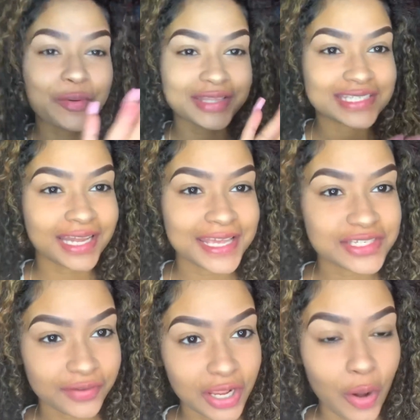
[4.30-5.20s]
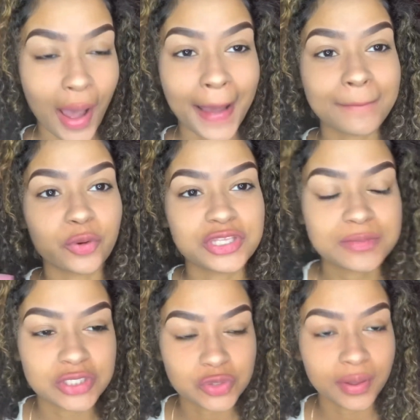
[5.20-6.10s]
in today's video, I'm going to
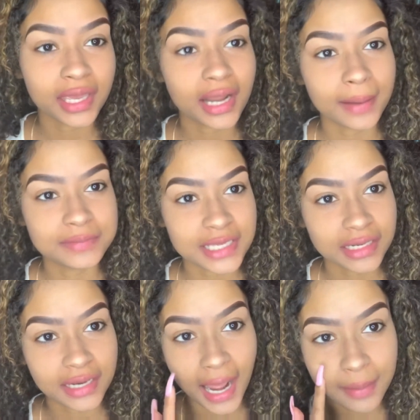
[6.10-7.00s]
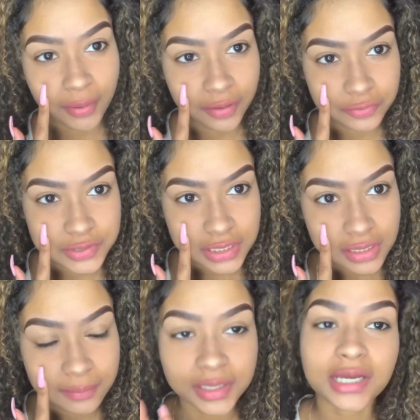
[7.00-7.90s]
be doing an updated eyebrow
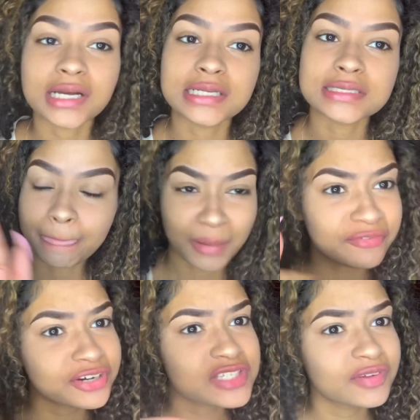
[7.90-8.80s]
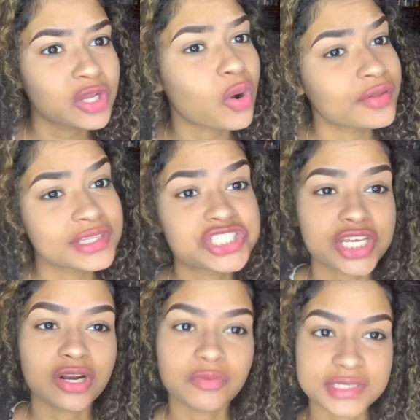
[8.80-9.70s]
routine because my first video on this
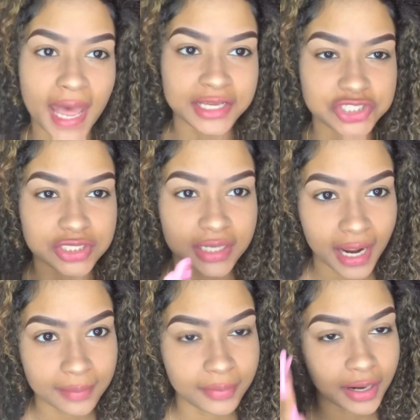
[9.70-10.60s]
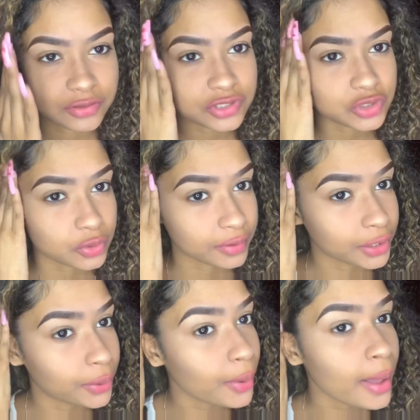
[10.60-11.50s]
channel was actually an eyebrow
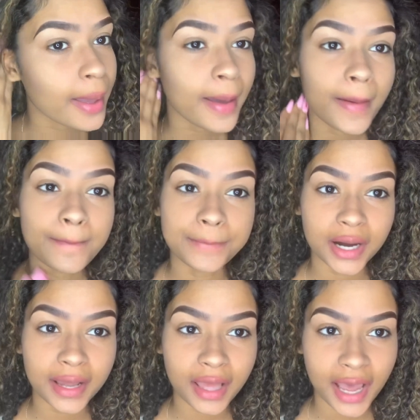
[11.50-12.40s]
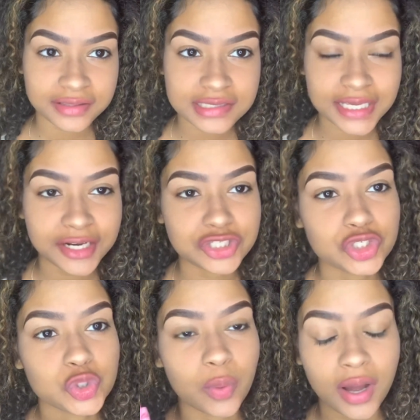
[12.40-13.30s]
tutorial, but I decided to
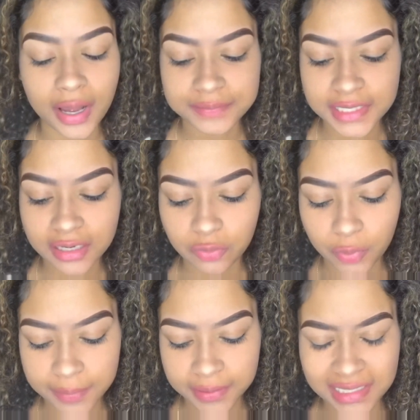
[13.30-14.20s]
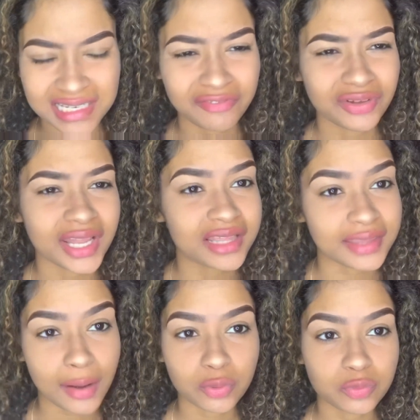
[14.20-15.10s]
do an updated one because I feel like
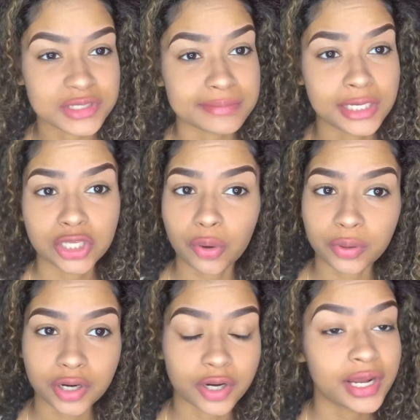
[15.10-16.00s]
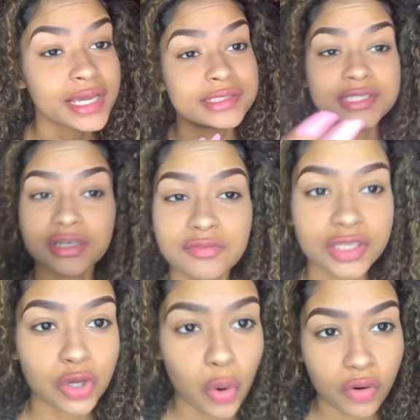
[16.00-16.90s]
that one was mediocre, didn't really
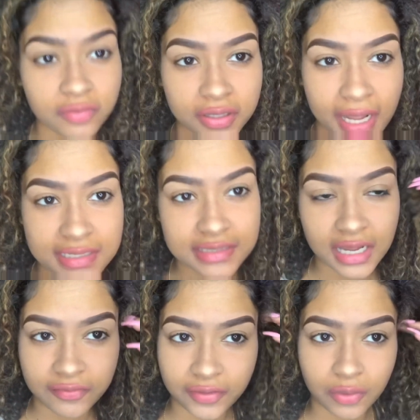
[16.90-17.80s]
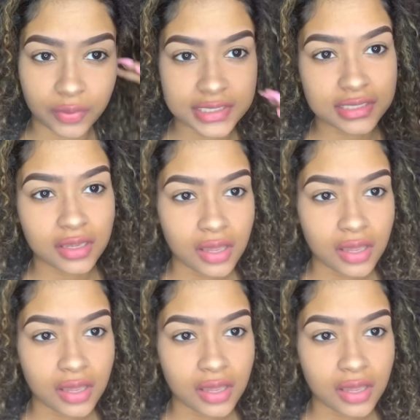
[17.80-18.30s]
go over a lot of stuff. It was